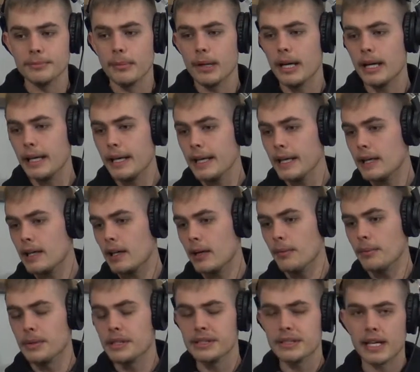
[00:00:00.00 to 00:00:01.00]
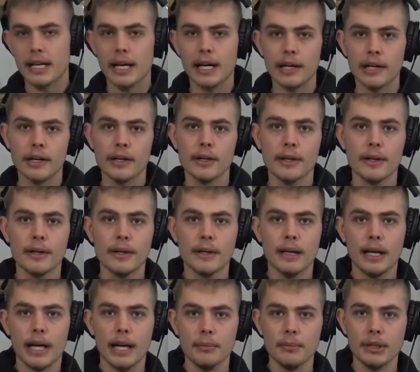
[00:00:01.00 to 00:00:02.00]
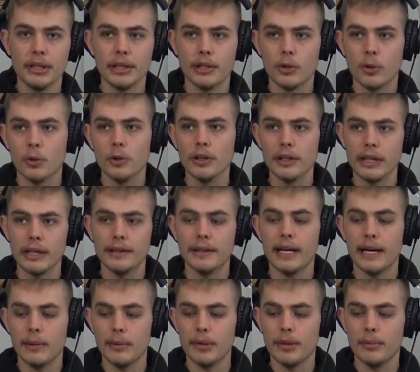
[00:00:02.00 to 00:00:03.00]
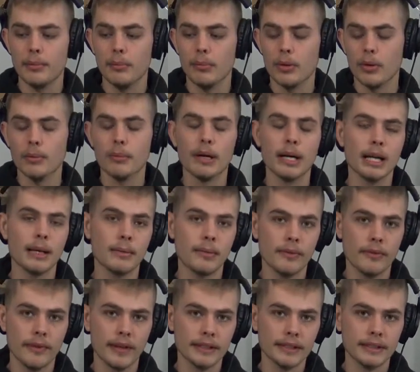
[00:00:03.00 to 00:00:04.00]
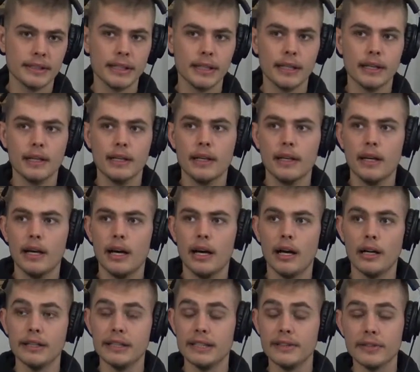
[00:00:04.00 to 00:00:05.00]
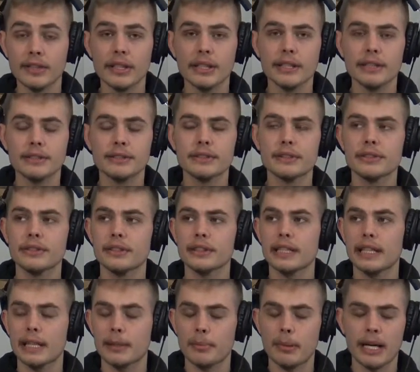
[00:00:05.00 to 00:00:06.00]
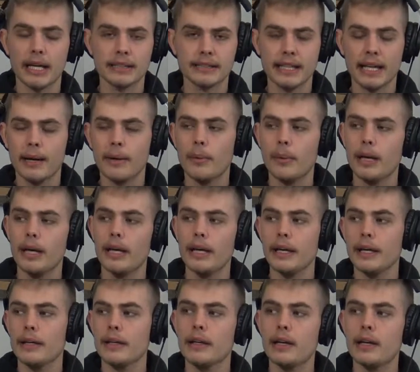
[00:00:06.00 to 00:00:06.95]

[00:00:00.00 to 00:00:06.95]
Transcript: income gets higher, I'm going to correlate that with more money I'm investing, dividends, kickbacks that way,